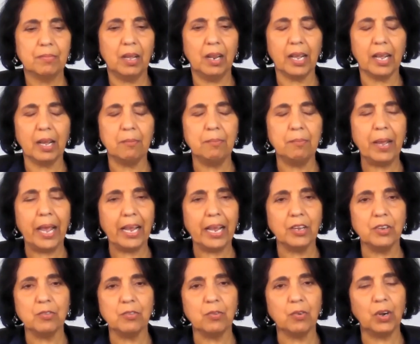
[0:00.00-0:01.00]
like a
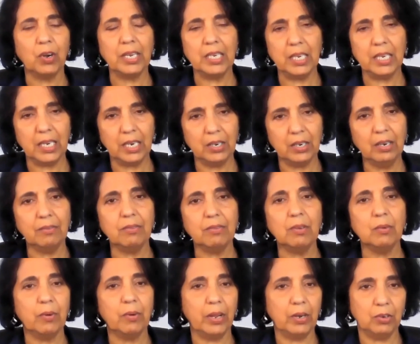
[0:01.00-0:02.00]
package for a year if
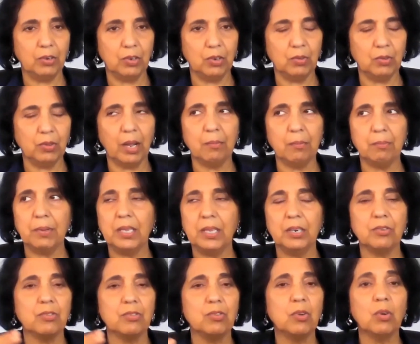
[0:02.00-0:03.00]
you want to do that, but
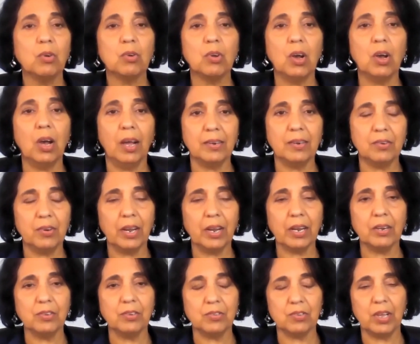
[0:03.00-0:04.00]
there's no
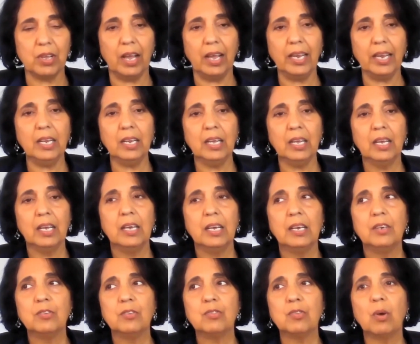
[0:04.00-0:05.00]
contract to sign.
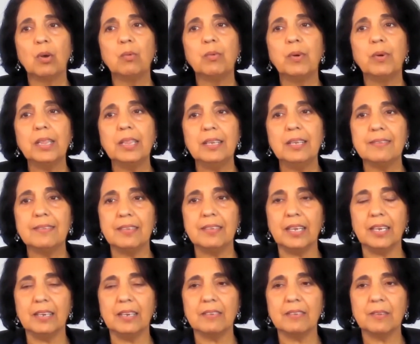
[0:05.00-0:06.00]
Mm-hmm. So what this
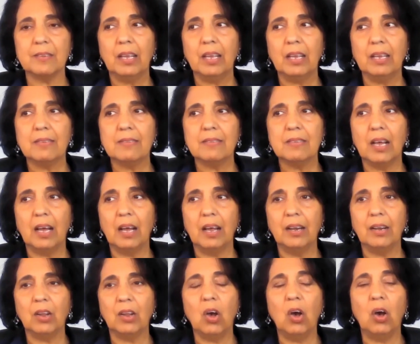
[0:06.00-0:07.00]
is is
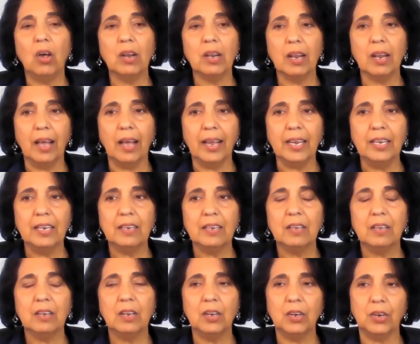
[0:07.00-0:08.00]
an online
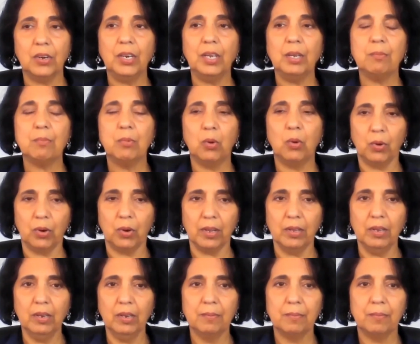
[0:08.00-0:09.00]
learning
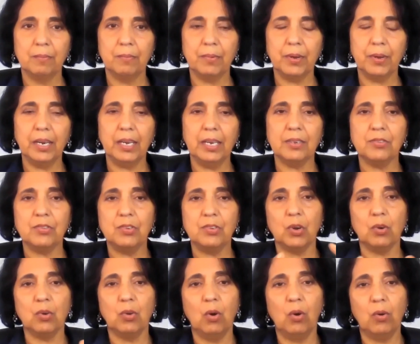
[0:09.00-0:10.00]
portal where it's
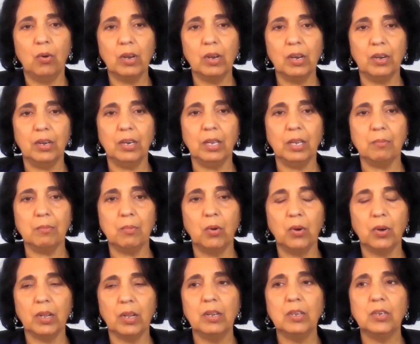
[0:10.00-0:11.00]
your own learning
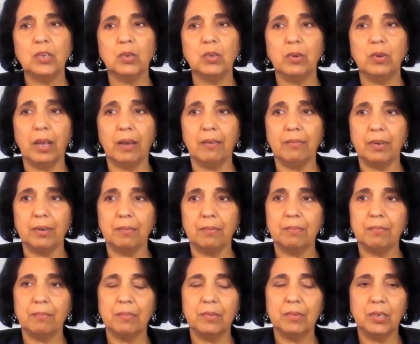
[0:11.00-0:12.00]
portal. You have a
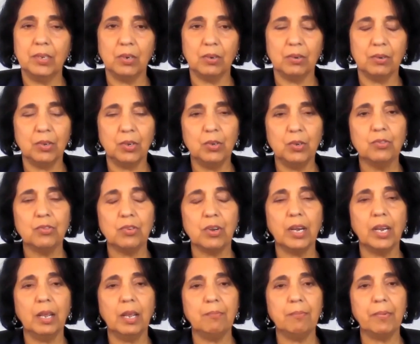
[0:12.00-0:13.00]
your
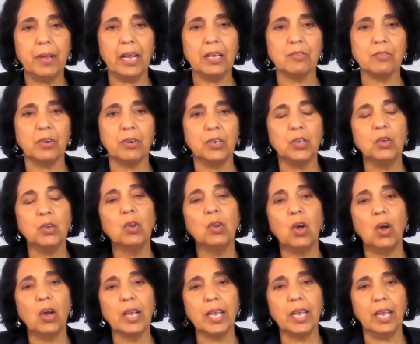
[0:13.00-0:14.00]
username, password, you
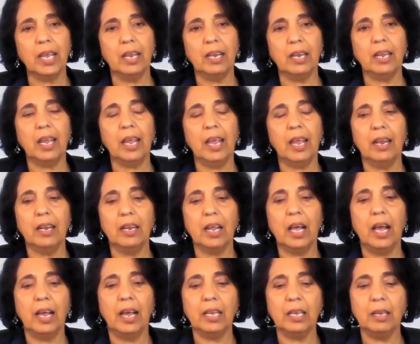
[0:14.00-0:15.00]
log in, and
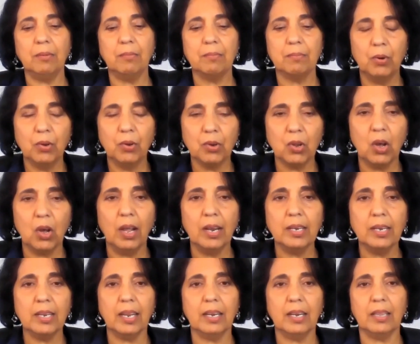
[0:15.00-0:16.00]
I put
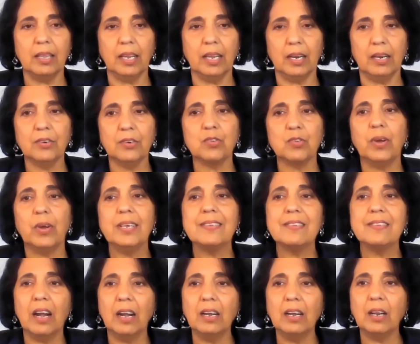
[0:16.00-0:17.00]
content there. So I
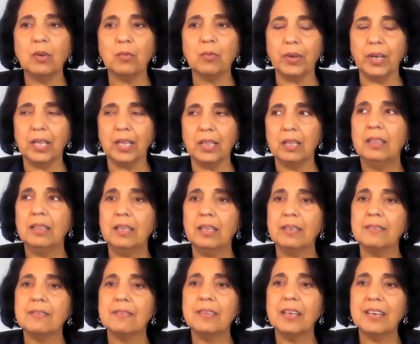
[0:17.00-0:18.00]
started with
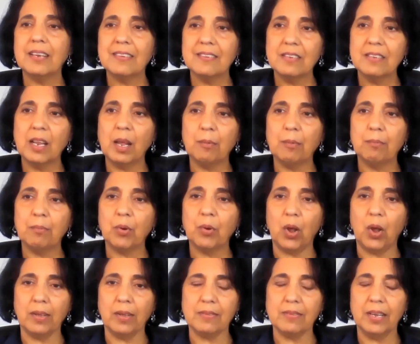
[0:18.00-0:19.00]
this six-step
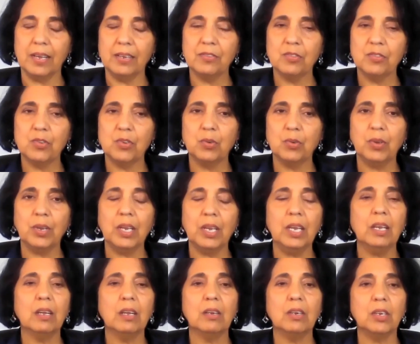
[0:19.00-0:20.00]
process to
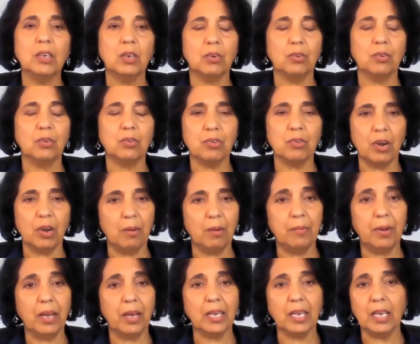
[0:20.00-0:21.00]
heal your
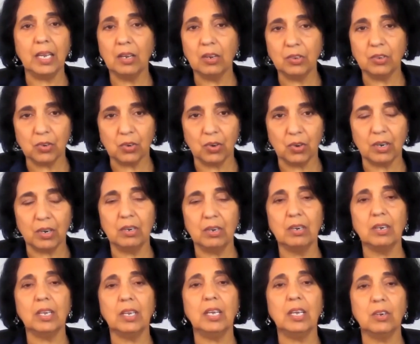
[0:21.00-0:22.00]
trauma, heal your hurt,
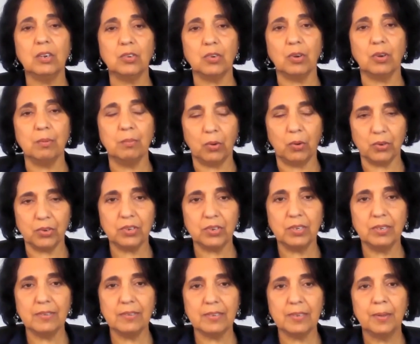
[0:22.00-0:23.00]
heal your
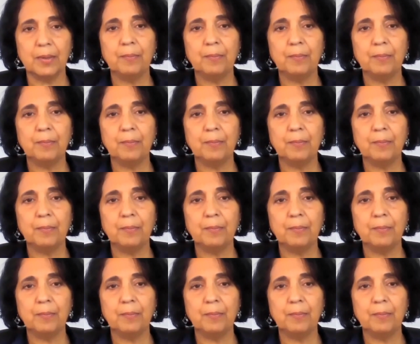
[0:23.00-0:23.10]
emotions.